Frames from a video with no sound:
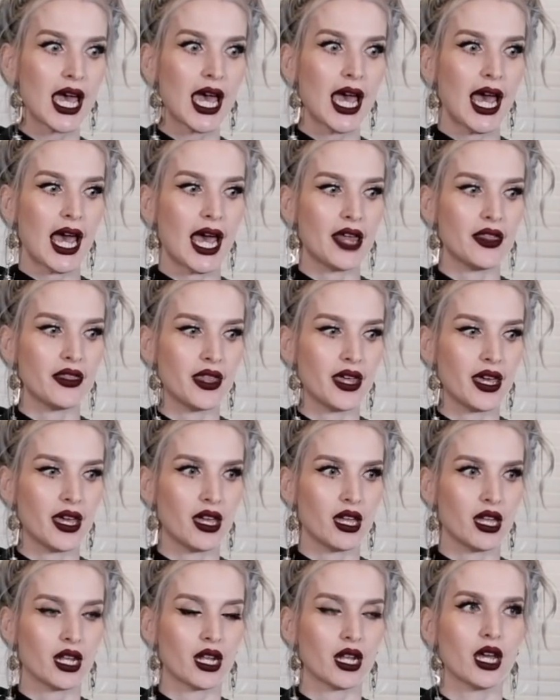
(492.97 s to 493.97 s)
and
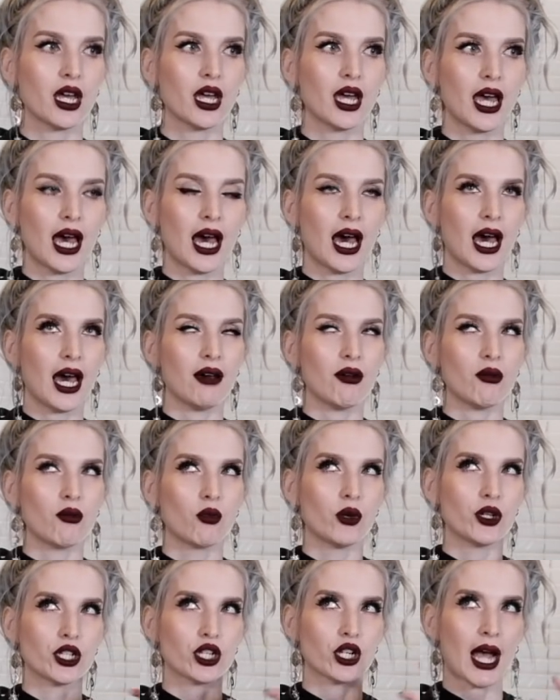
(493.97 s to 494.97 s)
then
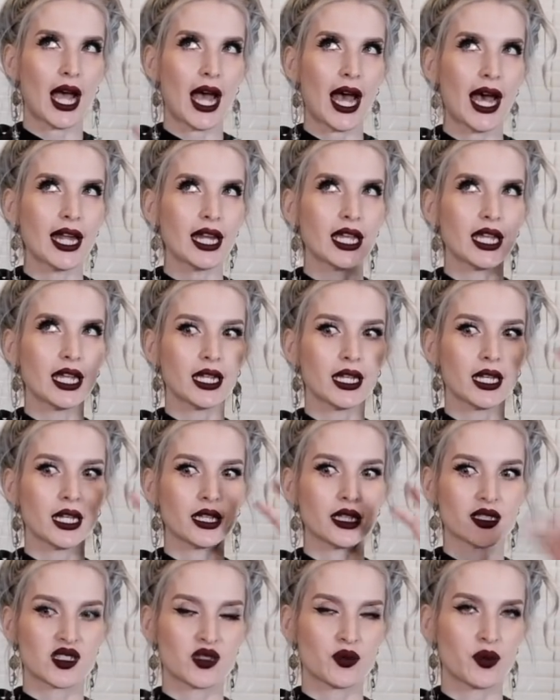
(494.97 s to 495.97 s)
when you're adding the
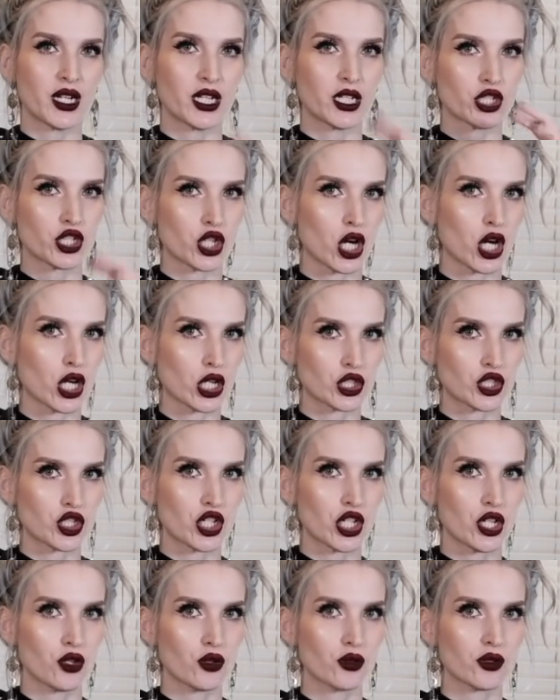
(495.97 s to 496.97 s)
spinach and
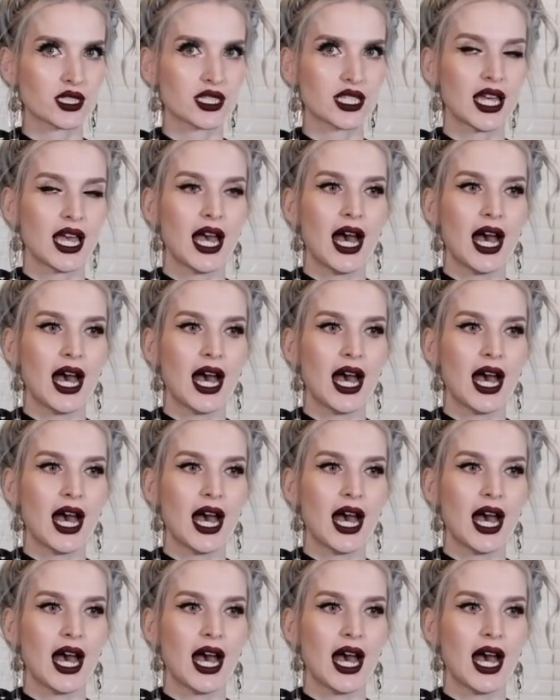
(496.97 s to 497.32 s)
artichokes,